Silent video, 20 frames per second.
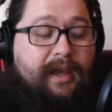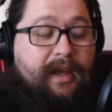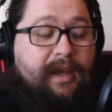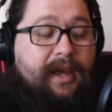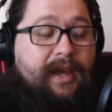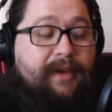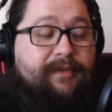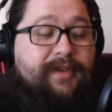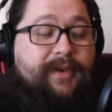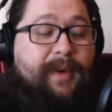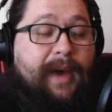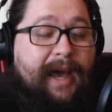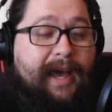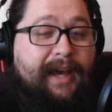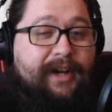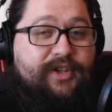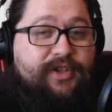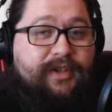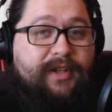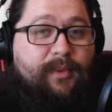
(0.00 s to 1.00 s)
If you
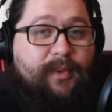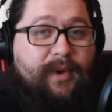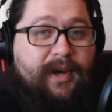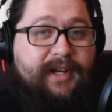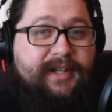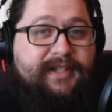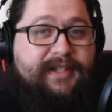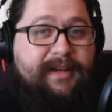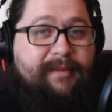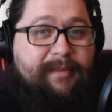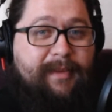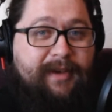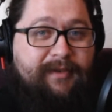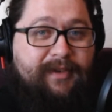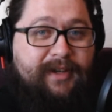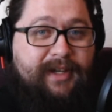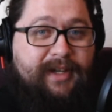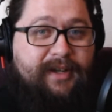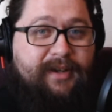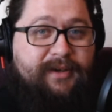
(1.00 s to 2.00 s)
actually want to see my
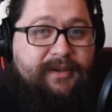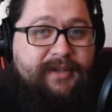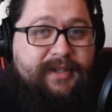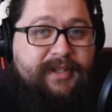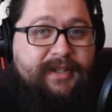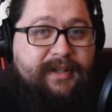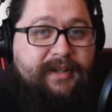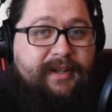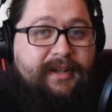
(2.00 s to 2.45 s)
videos,